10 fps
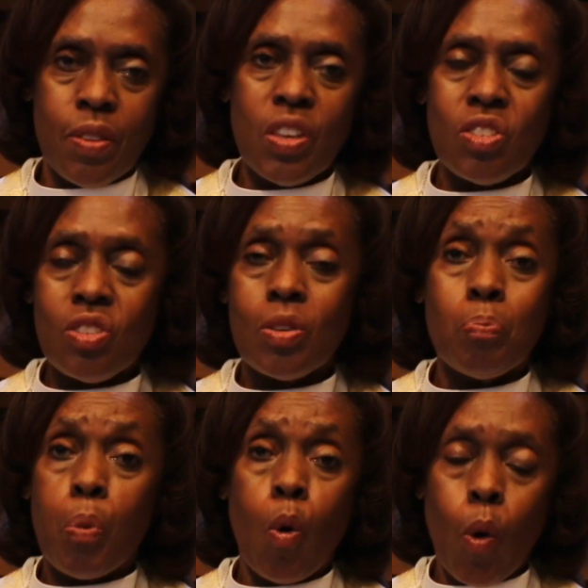This is
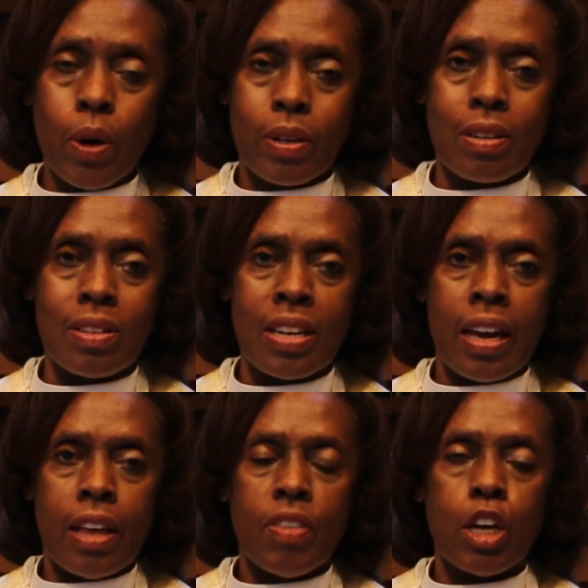important
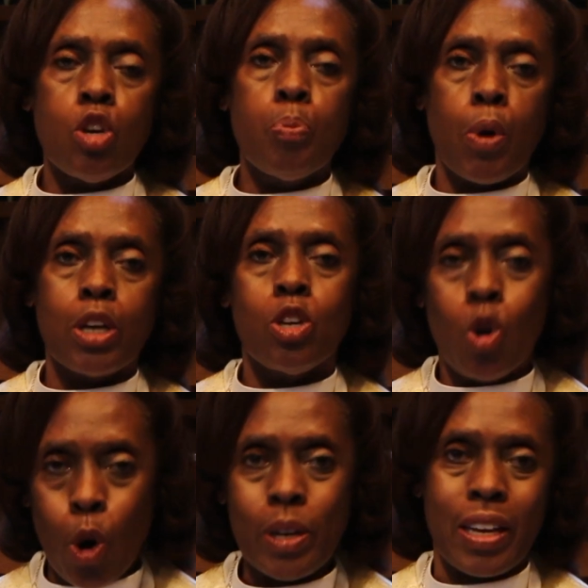that you bring
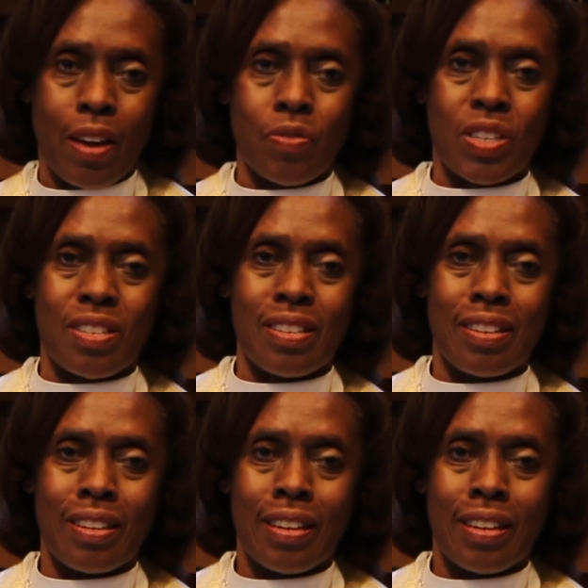your gifts